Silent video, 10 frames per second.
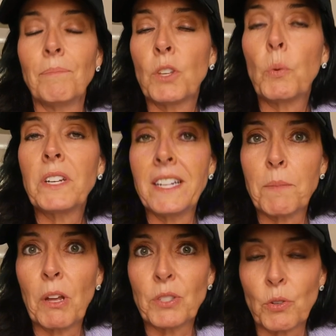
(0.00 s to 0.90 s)
you would need
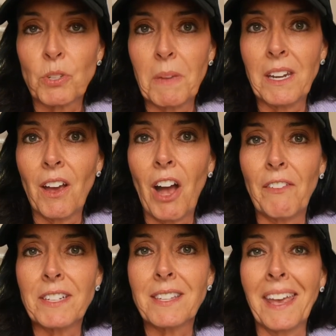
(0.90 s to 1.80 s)
to be on social media,
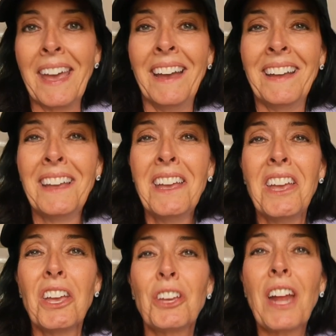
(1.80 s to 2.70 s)
obviously.
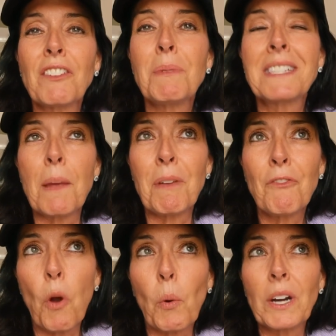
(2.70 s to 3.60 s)
You'd have to be
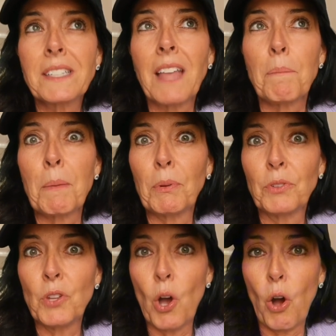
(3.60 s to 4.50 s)
stepping forward to let people
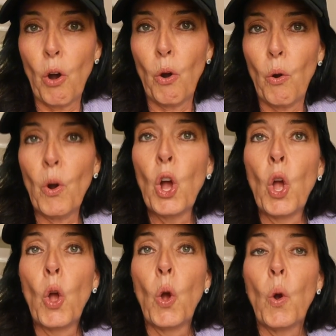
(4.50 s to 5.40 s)
know
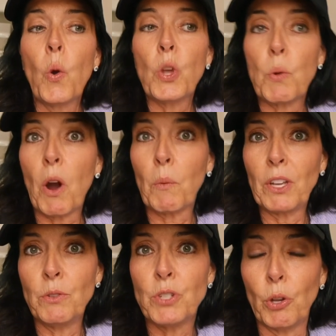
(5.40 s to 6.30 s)
who you are and
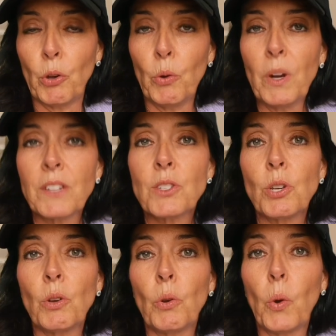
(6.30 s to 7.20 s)
what you do
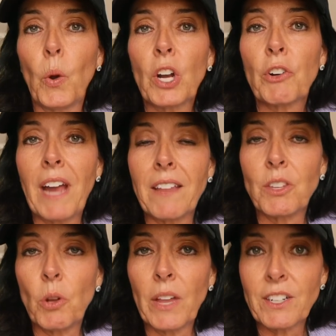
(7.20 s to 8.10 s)
to create
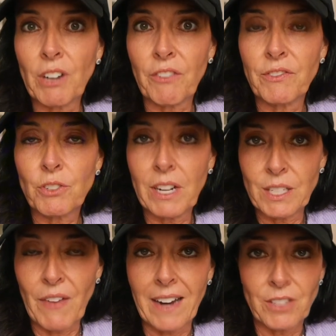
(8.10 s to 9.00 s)
the know, like,
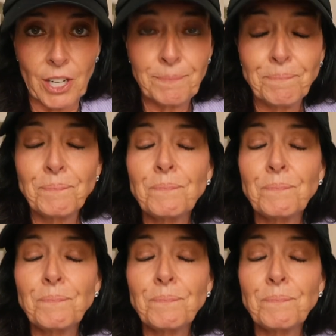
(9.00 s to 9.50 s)
trust factor.